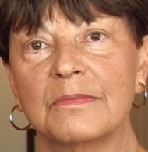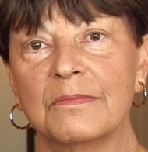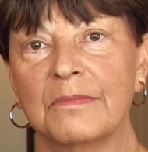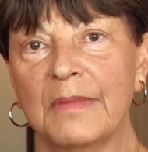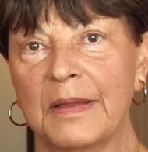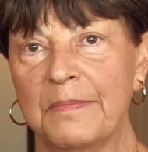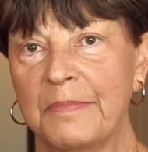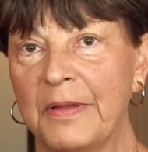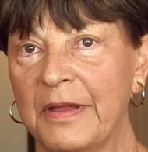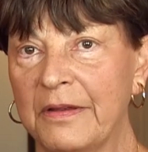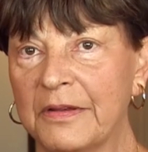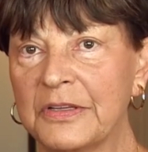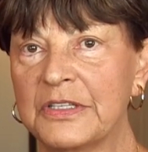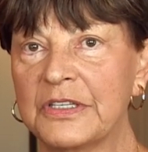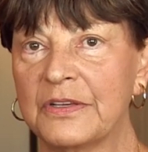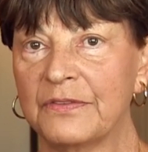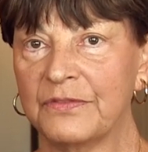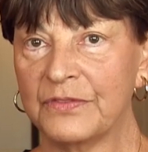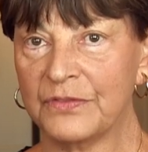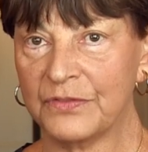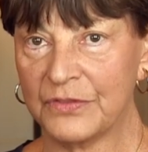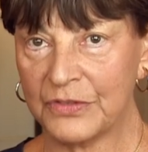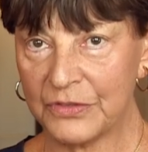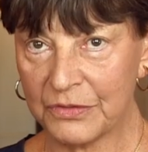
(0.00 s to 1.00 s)
my parents
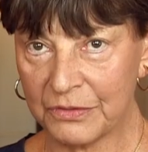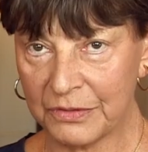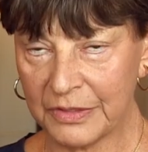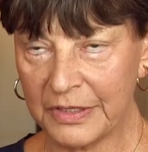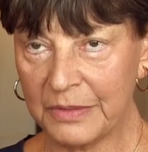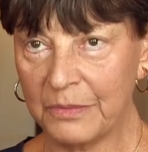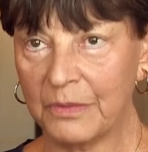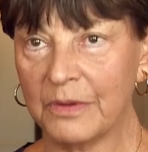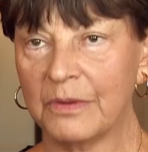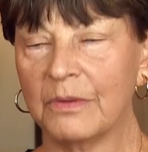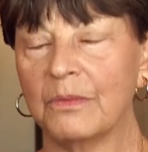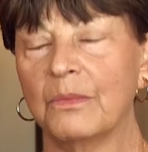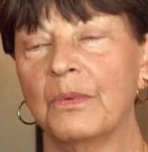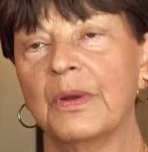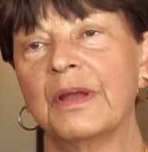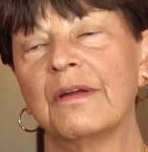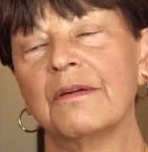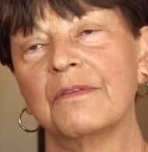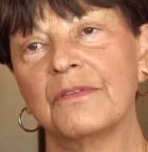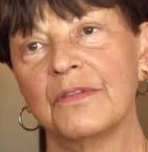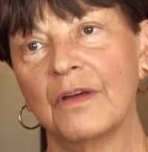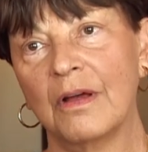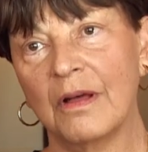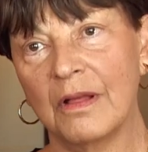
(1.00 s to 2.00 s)
certainly were
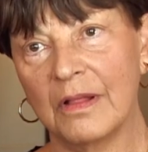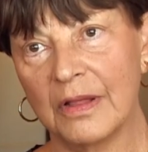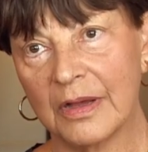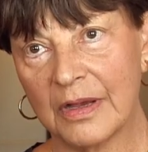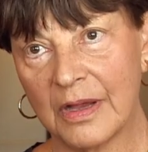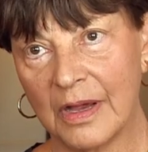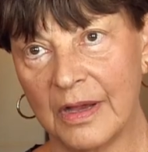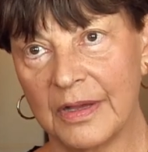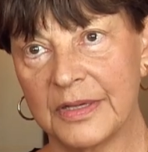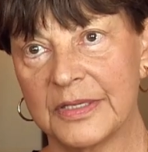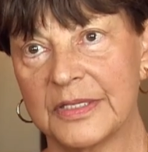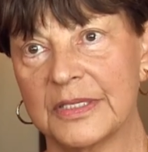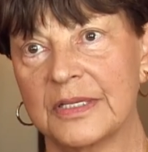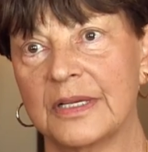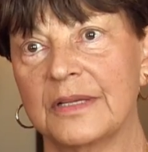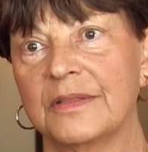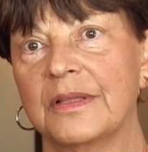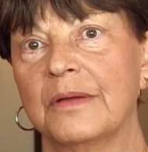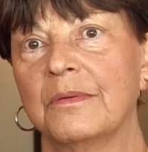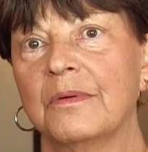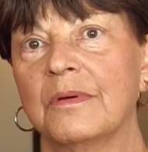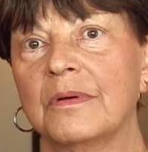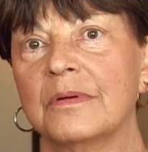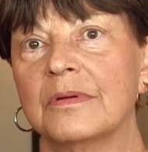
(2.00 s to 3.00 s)
aware of the Holocaust,
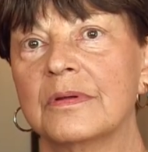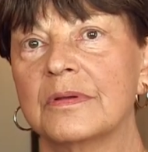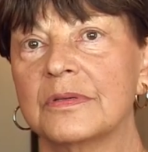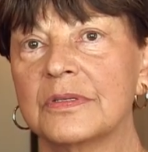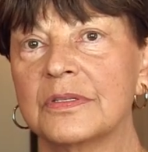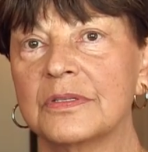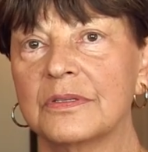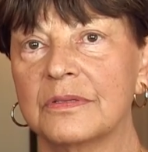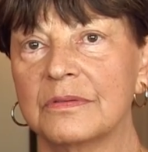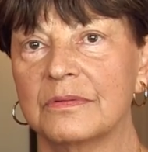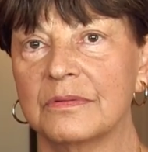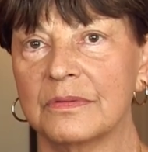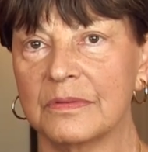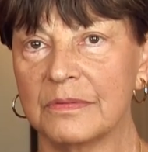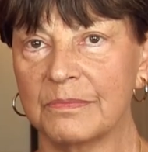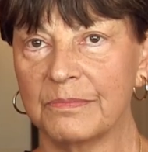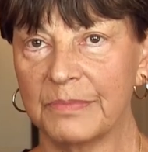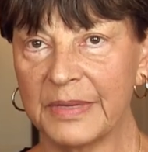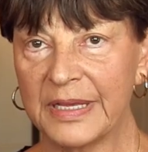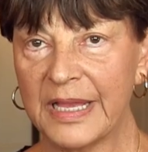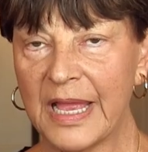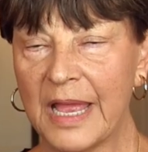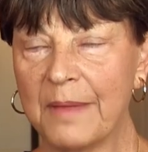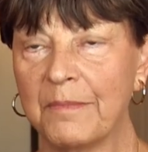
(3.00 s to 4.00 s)
and they were
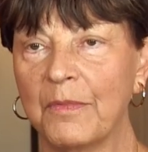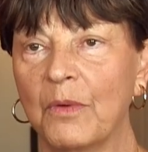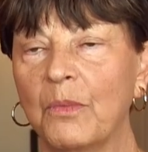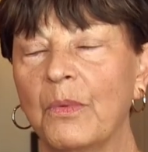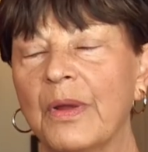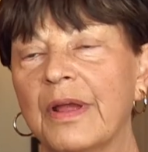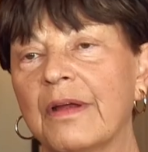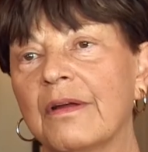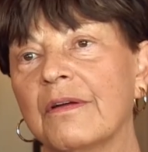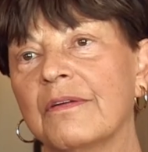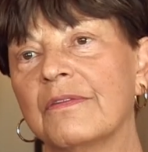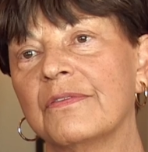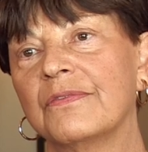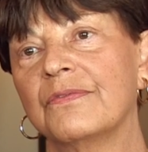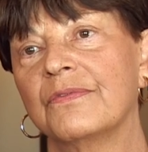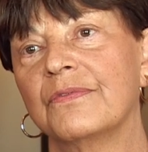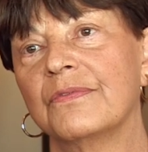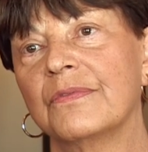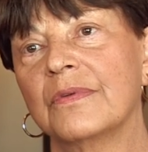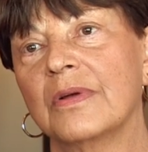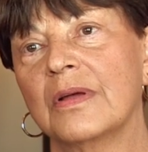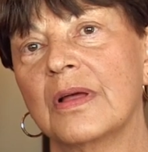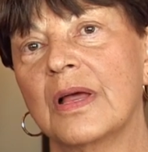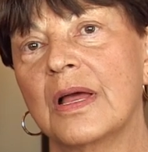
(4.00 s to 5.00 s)
became aware of
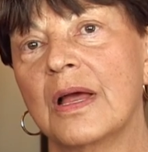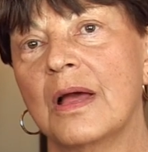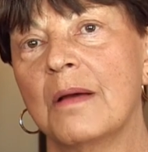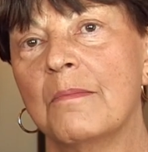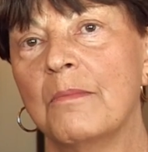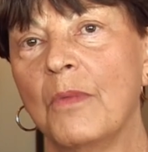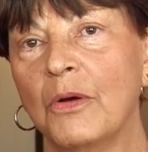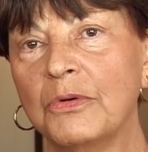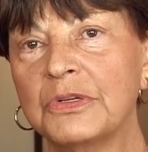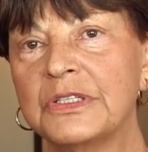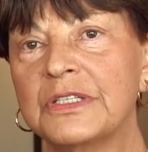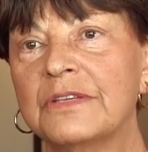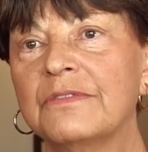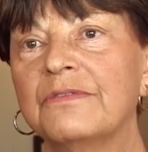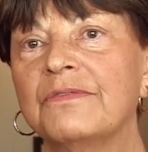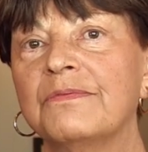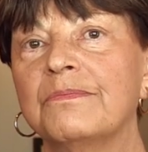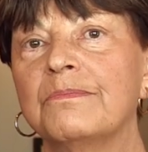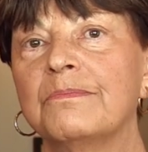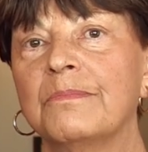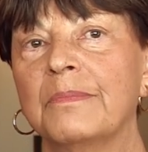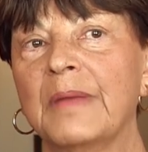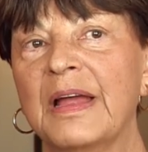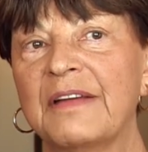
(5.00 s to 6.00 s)
most
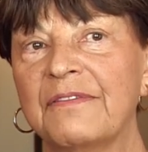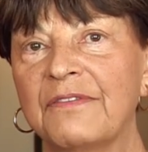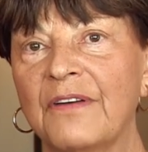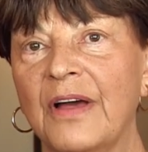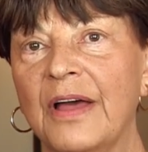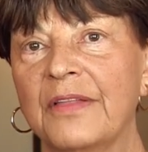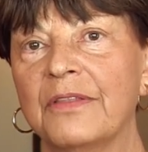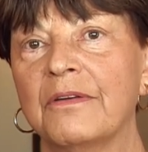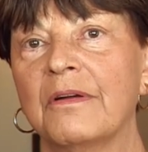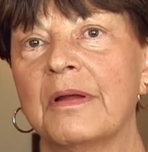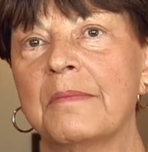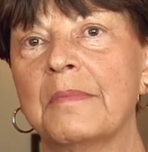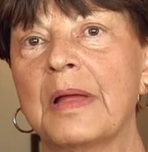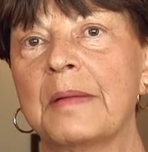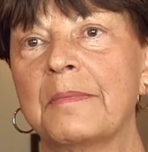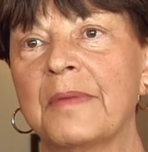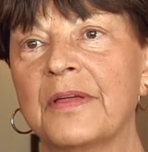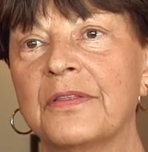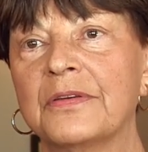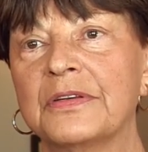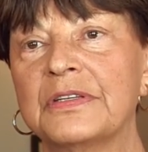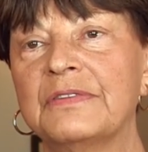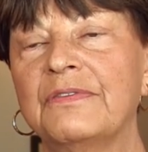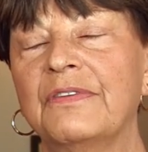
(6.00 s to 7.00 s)
of my father and my
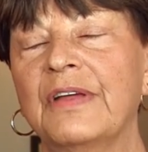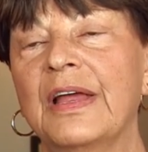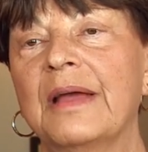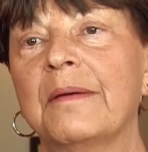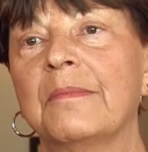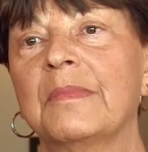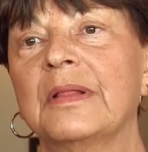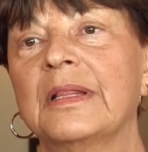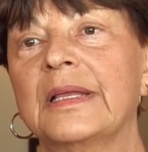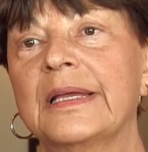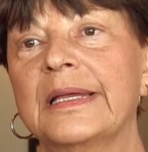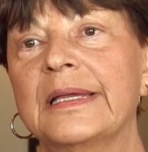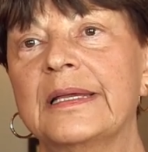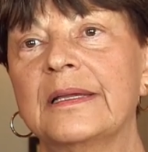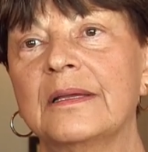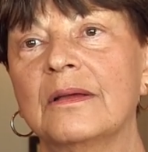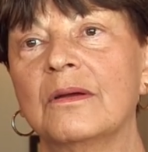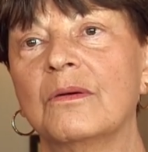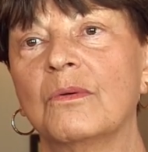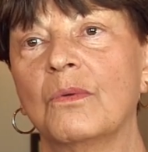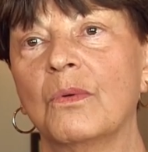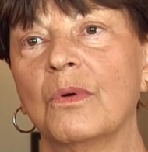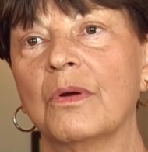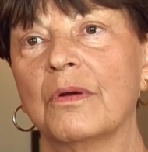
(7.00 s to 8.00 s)
mother's family
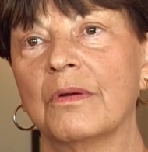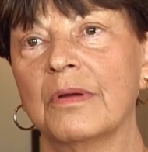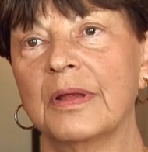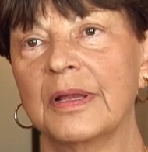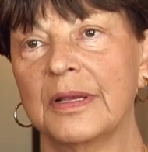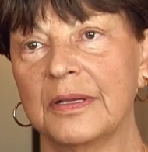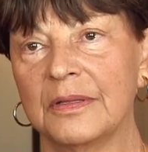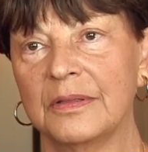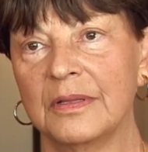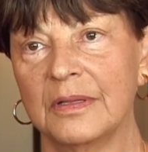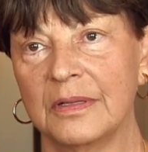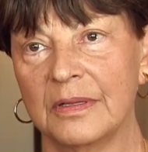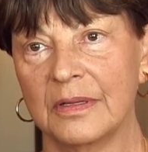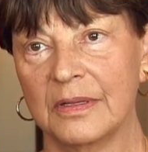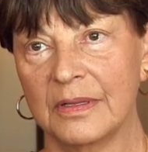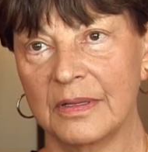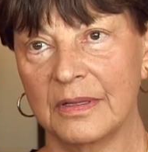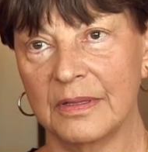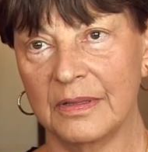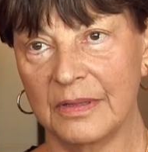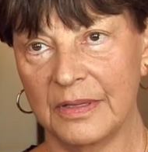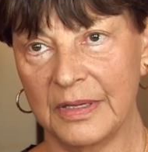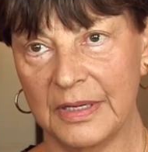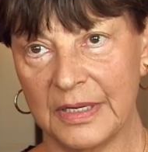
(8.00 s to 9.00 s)
were in
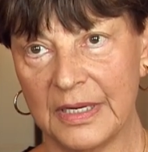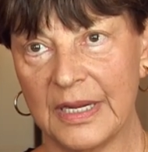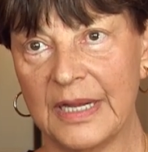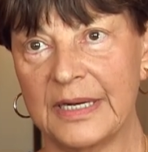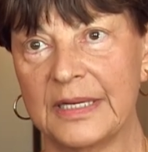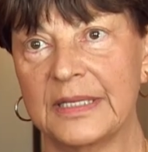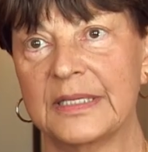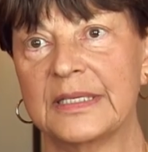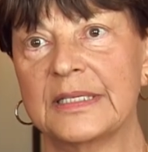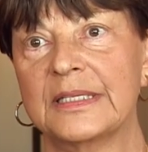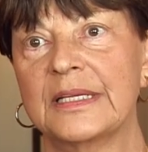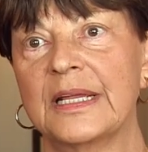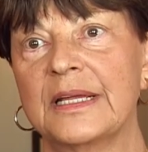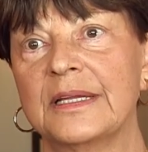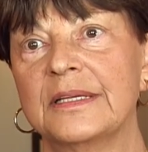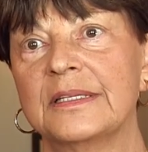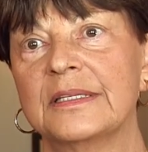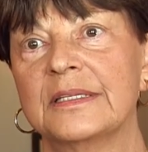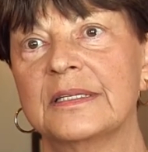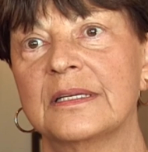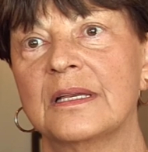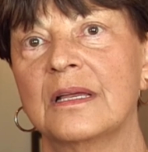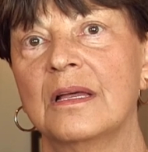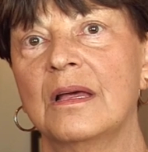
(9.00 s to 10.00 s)
the United
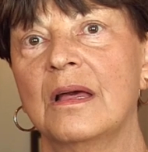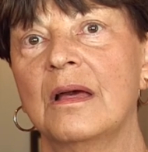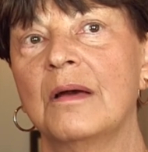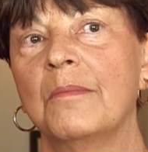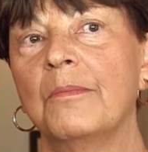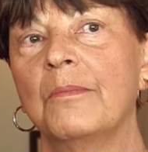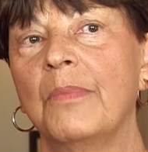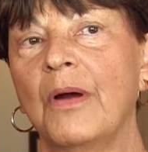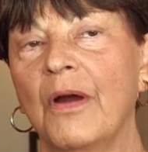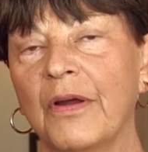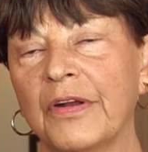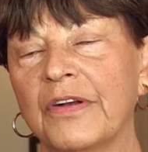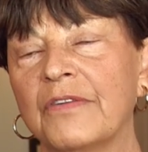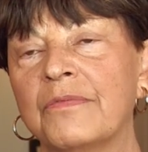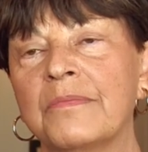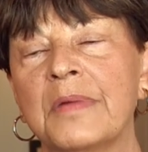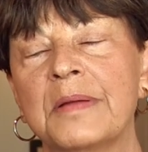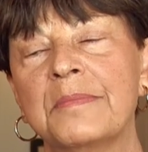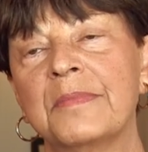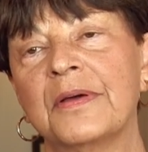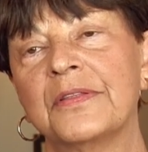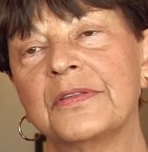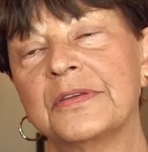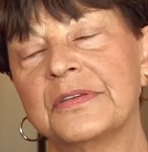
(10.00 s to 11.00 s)
States. Part of
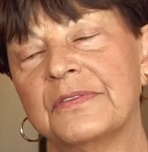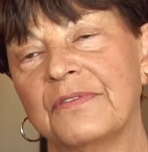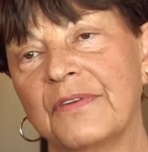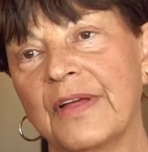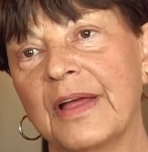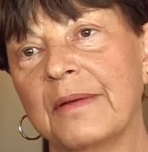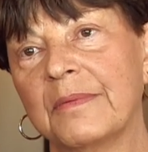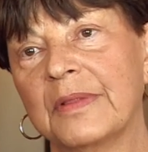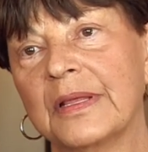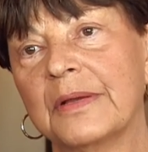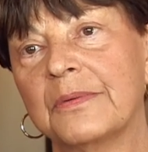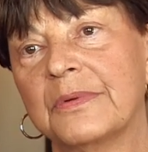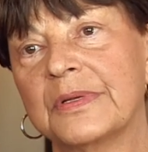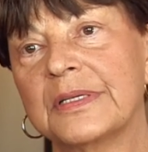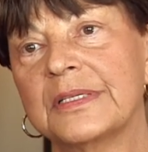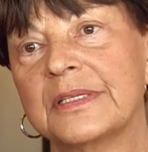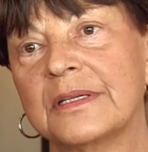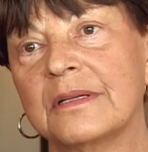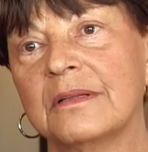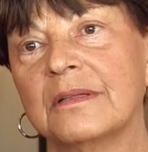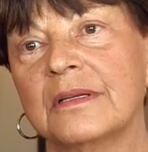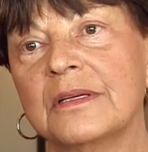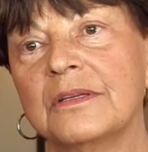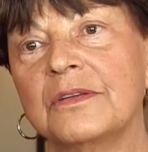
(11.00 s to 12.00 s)
my mother's family was
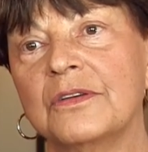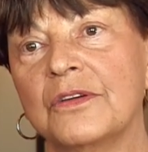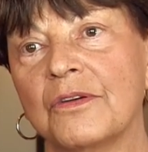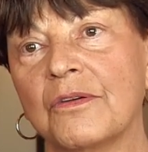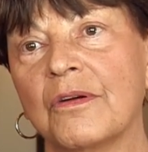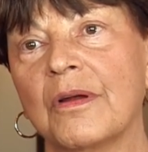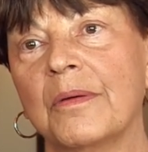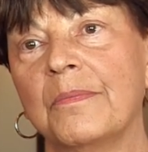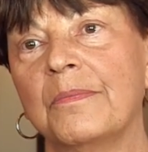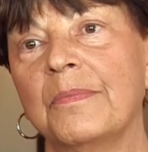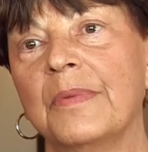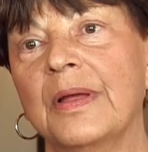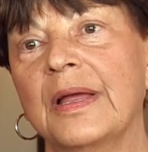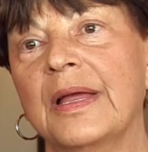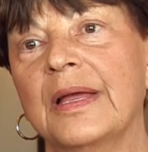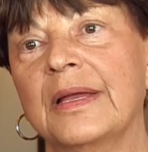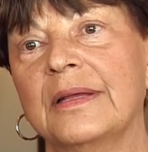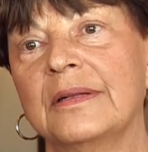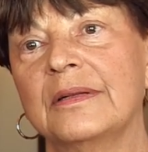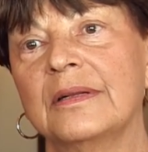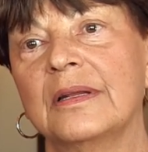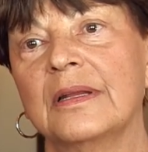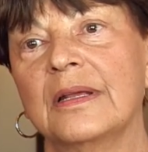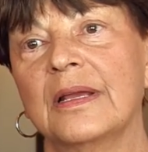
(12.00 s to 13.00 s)
still in Europe
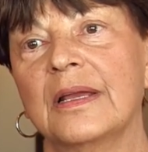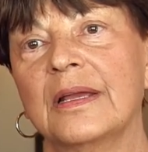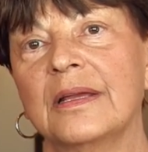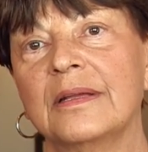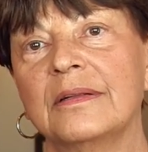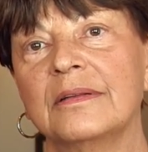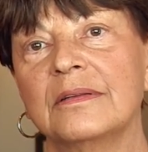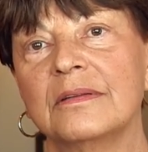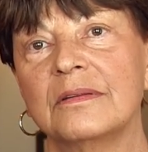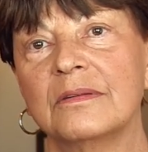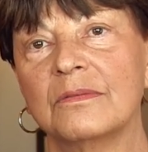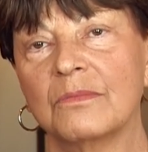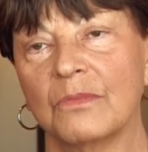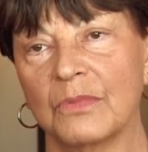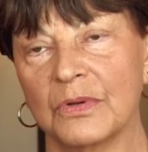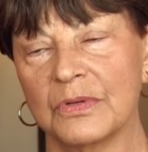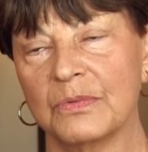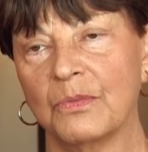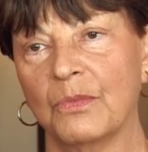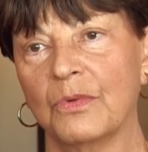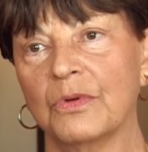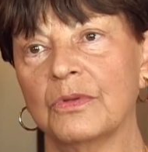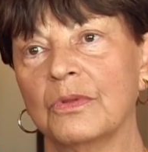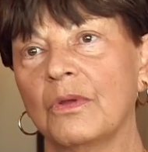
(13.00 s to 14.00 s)
and, and
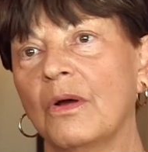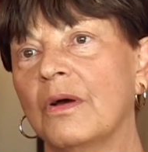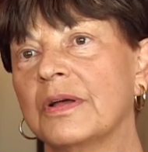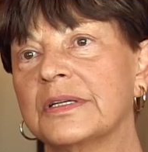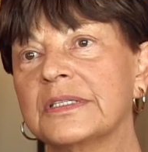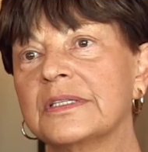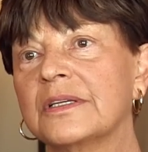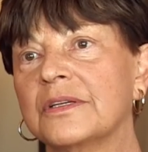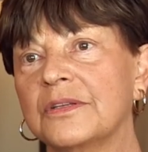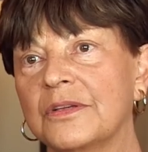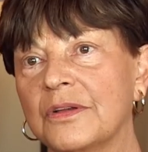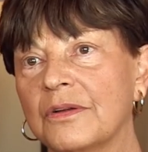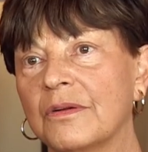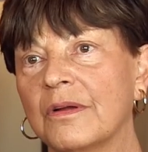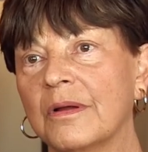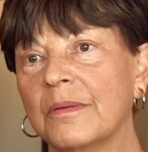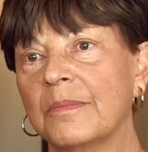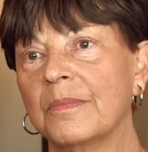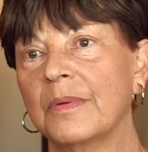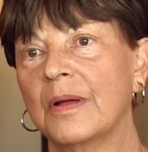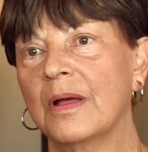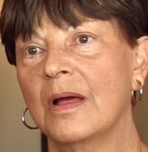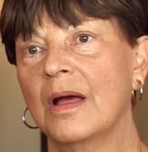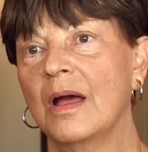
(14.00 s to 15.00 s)
was, were lost in
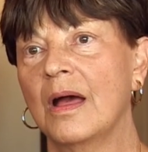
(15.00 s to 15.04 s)
Europe.